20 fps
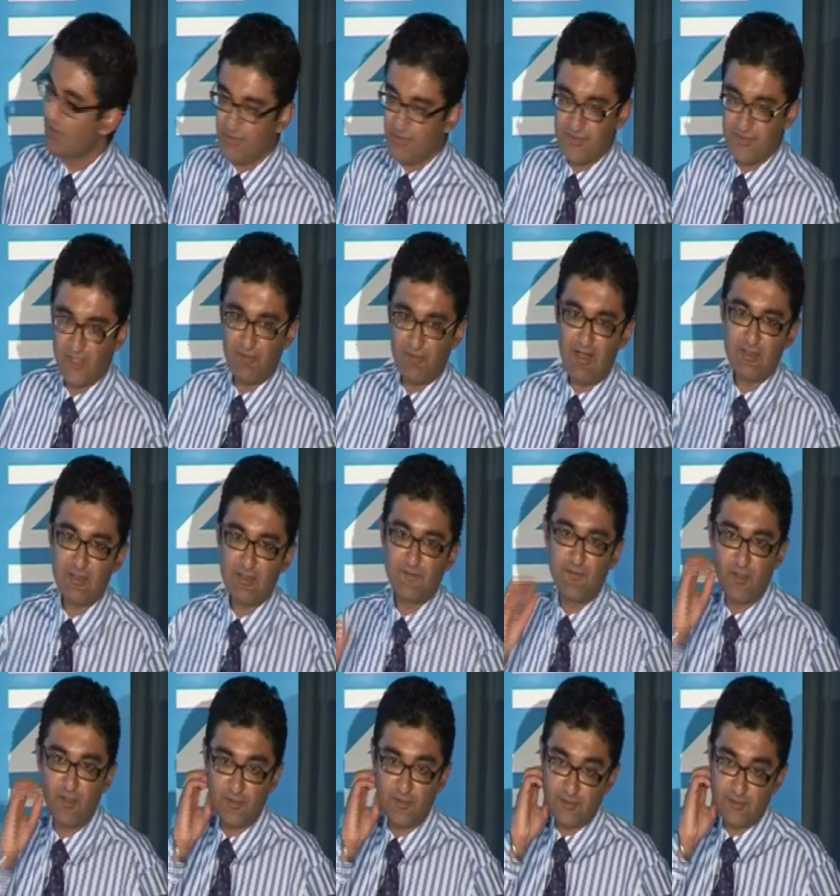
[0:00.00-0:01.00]
not just a grant to
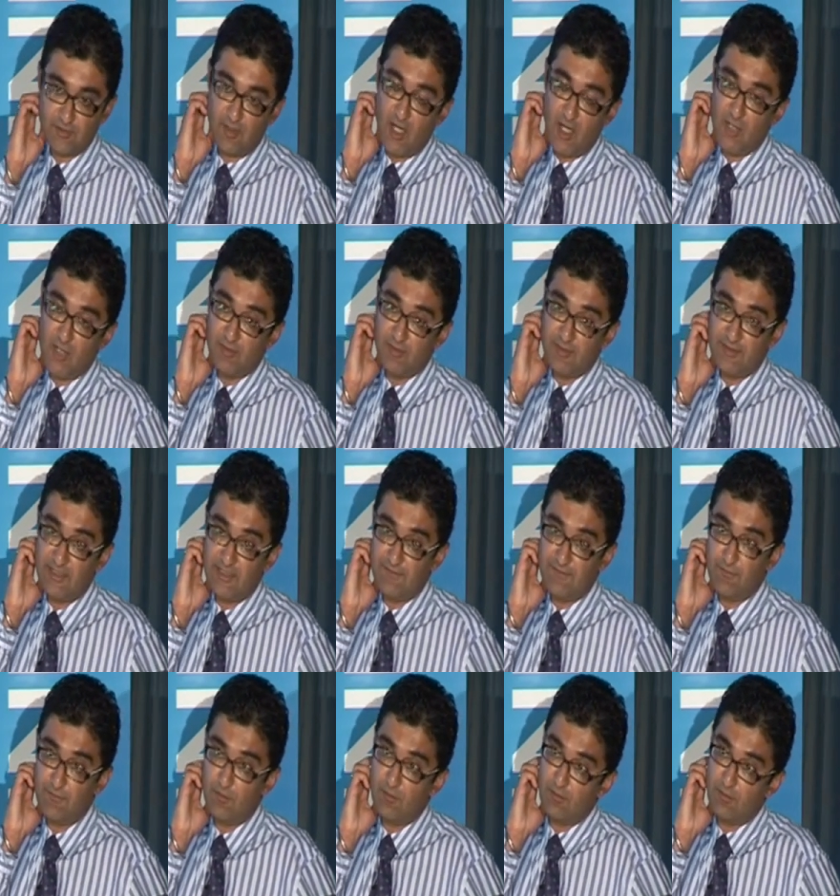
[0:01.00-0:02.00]
fund R&D
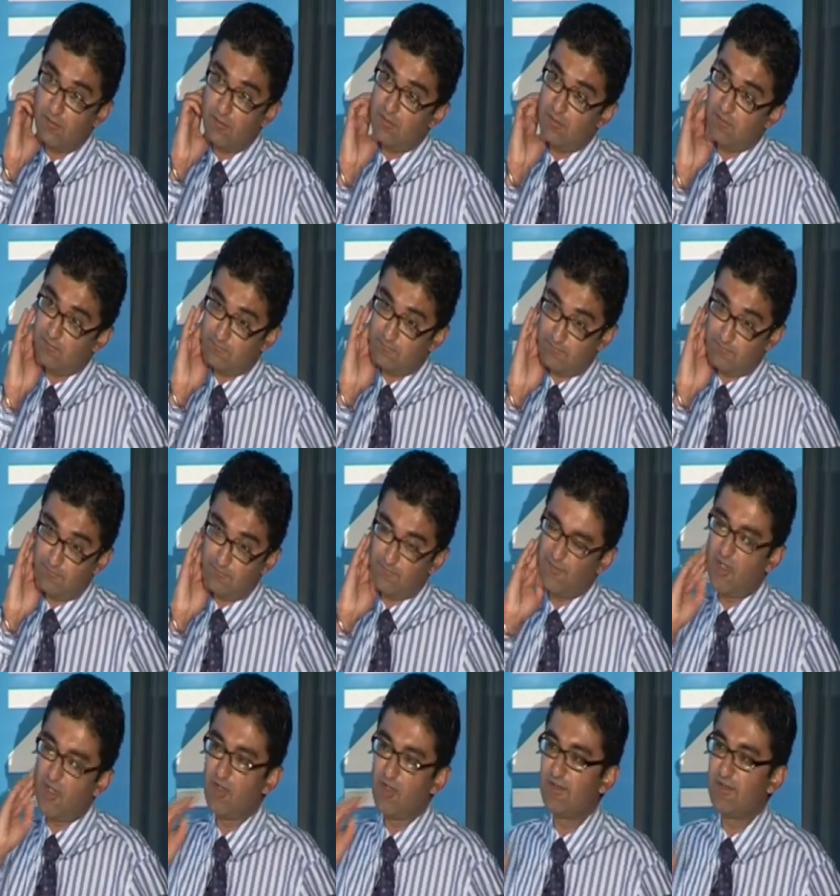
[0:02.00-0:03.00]
for
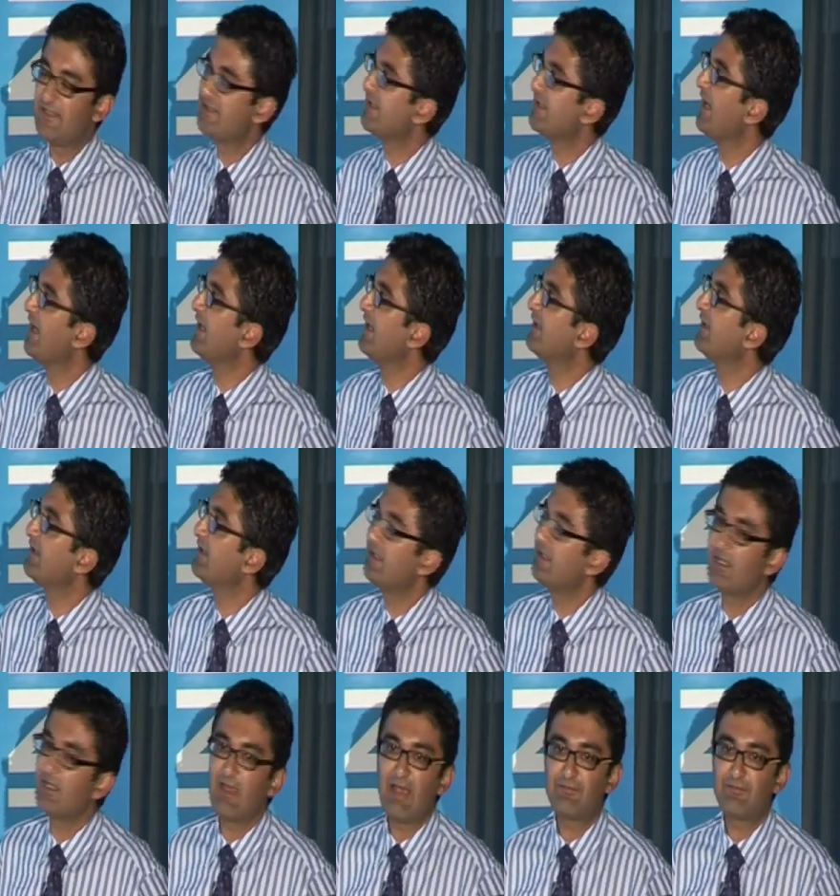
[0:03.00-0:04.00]
R&D's sake.
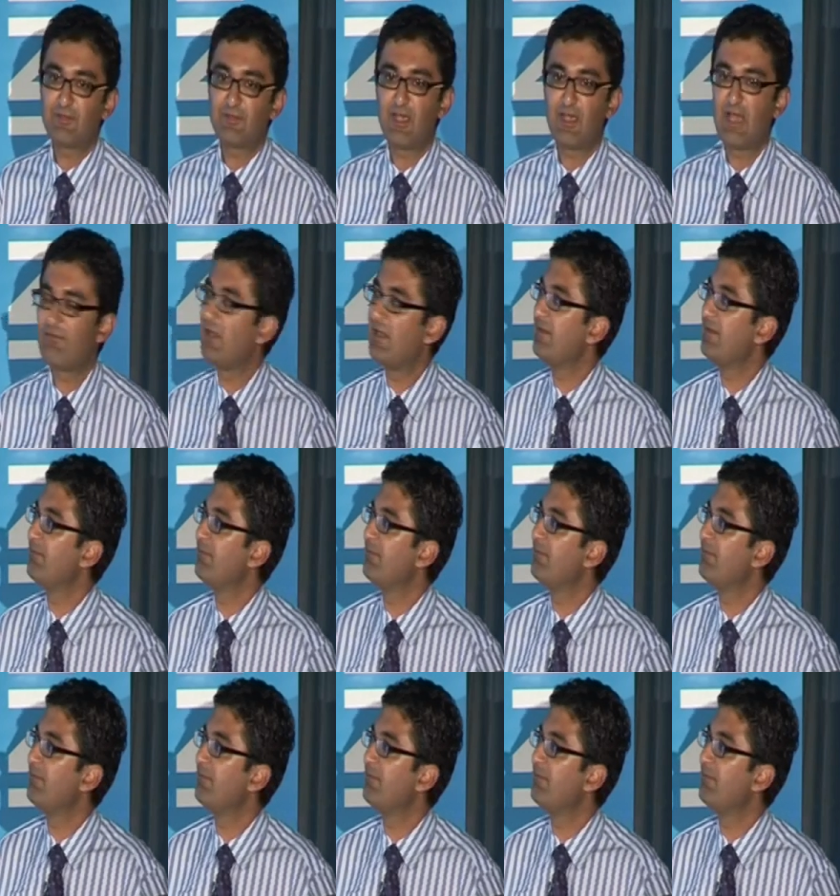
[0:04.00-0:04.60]
You have to have